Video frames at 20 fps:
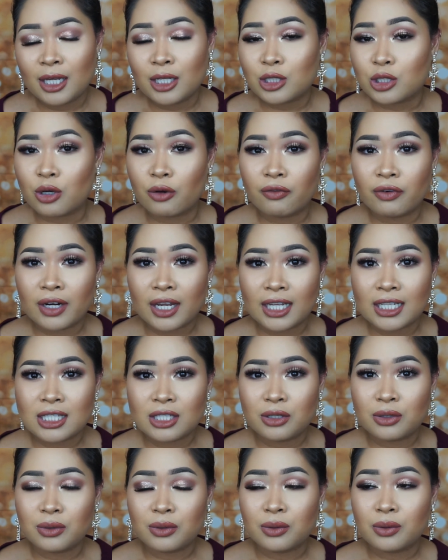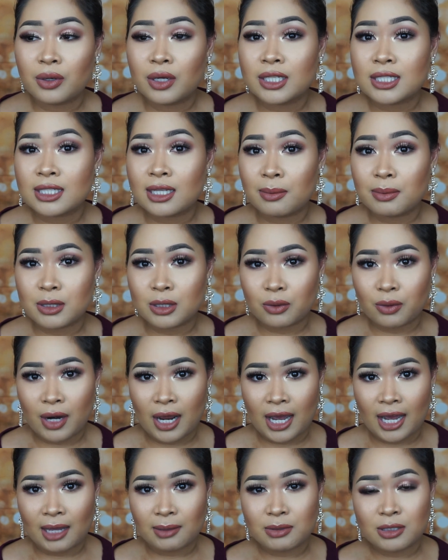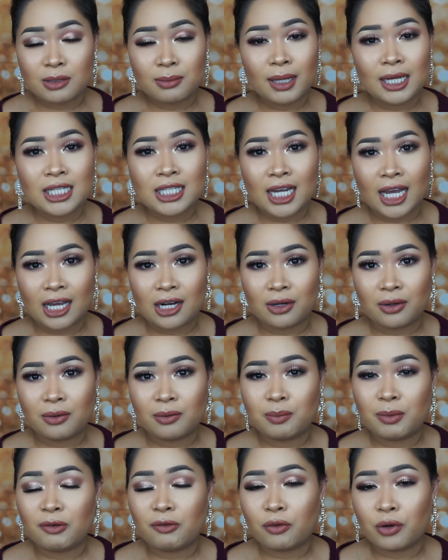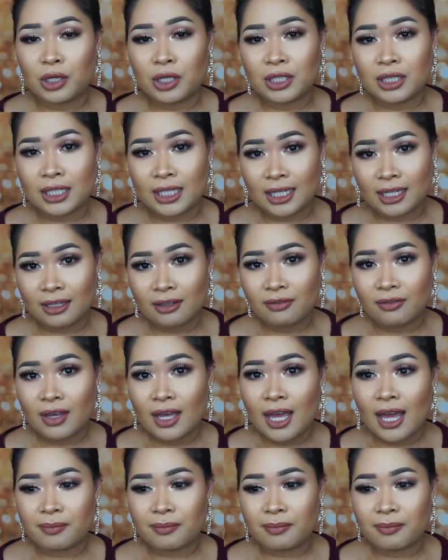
Don't forget to subscribe to my channel before you leave.